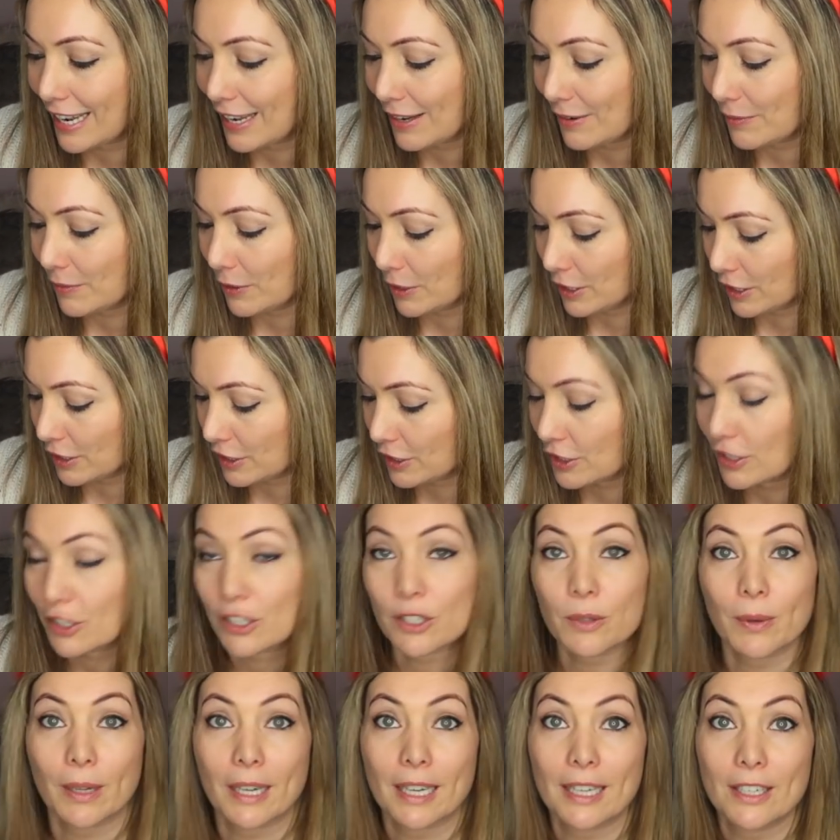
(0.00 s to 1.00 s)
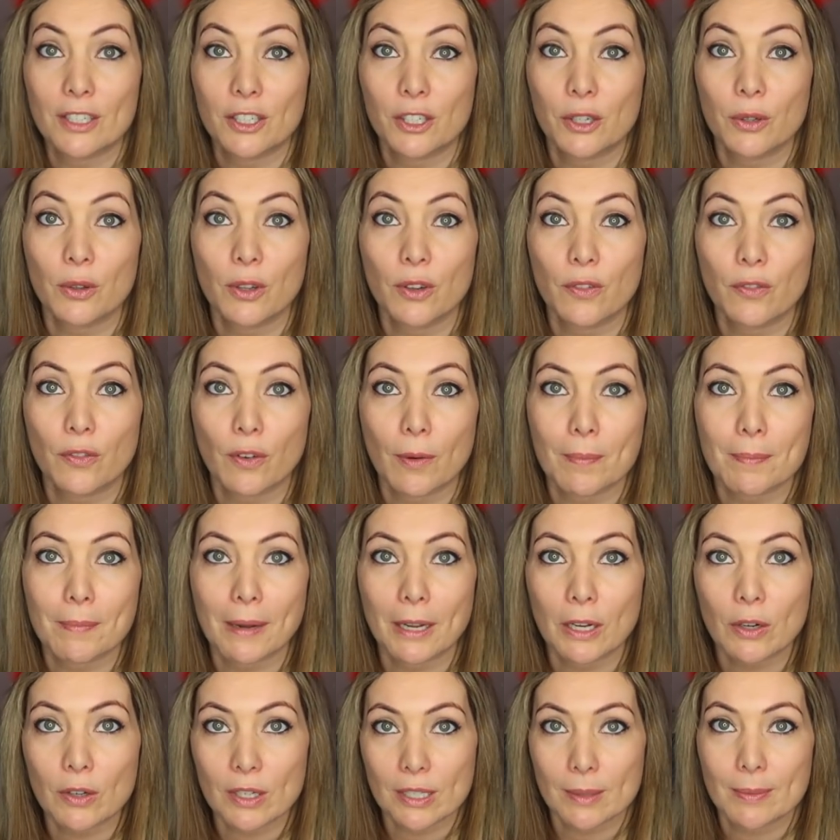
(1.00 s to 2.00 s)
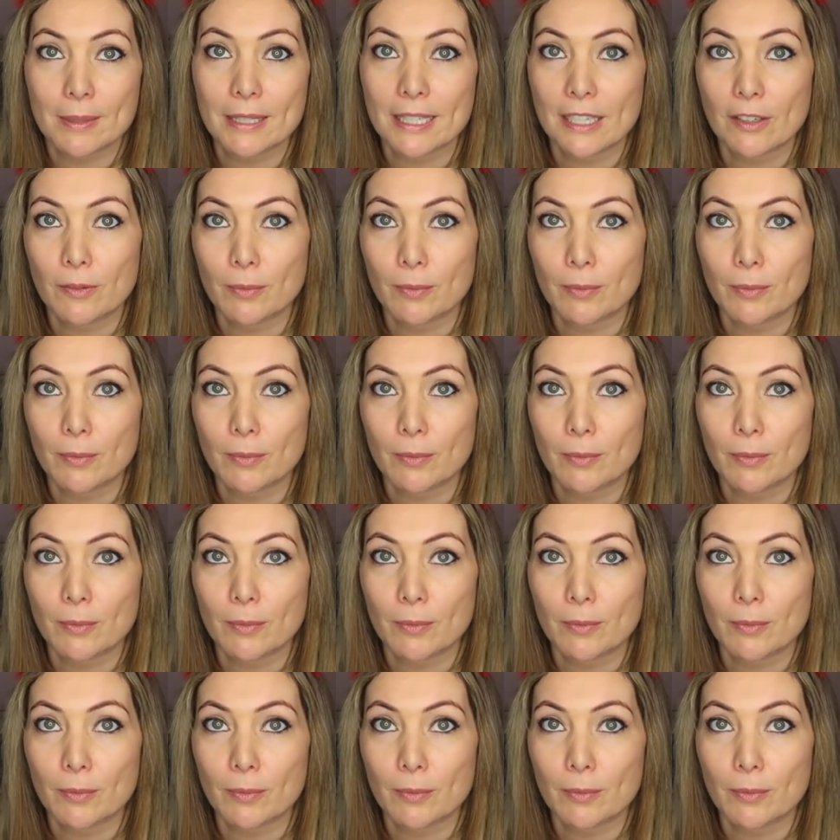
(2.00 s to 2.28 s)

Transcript: I wanted to just quickly show you from my Christmas